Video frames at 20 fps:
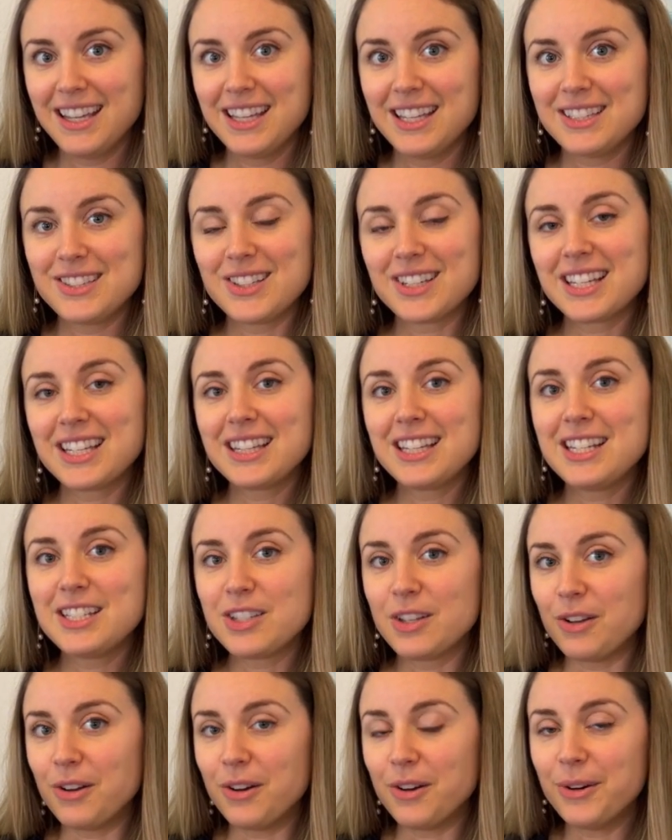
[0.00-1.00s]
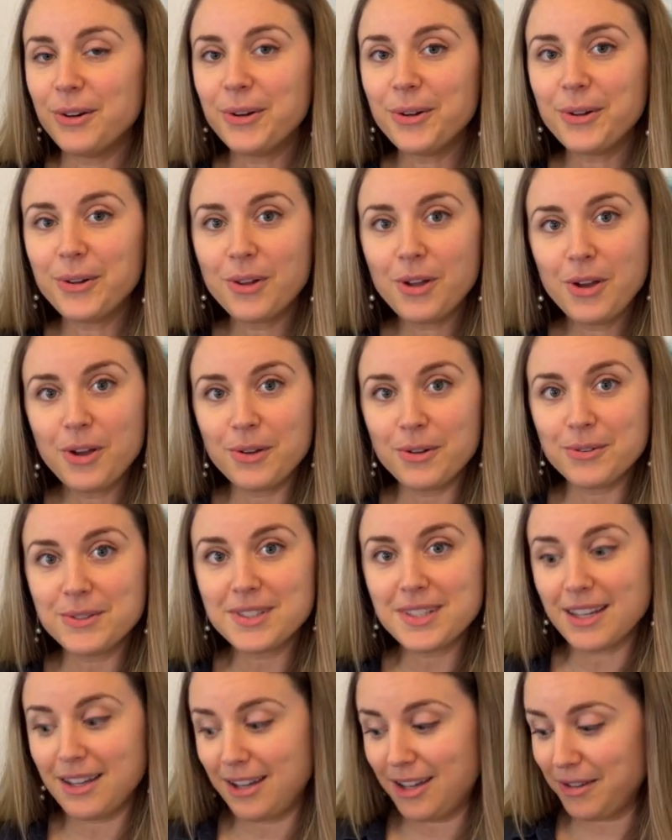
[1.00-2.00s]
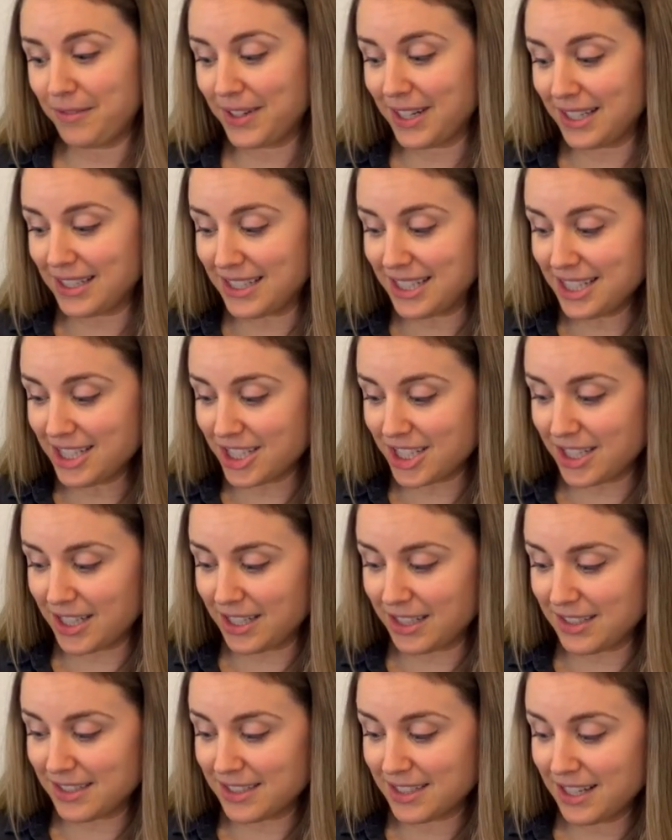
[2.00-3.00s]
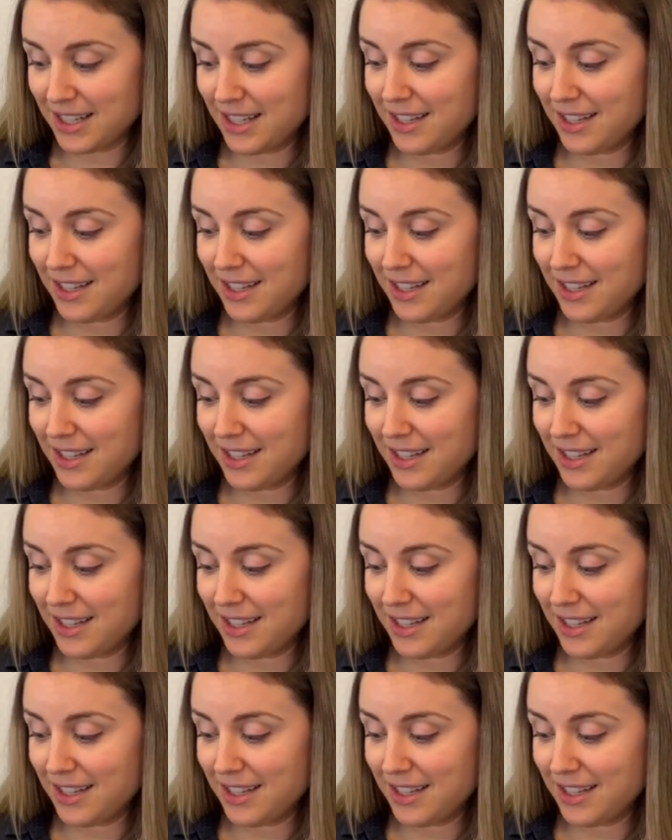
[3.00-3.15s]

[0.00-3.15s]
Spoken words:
So that can lead to a whole host of conditions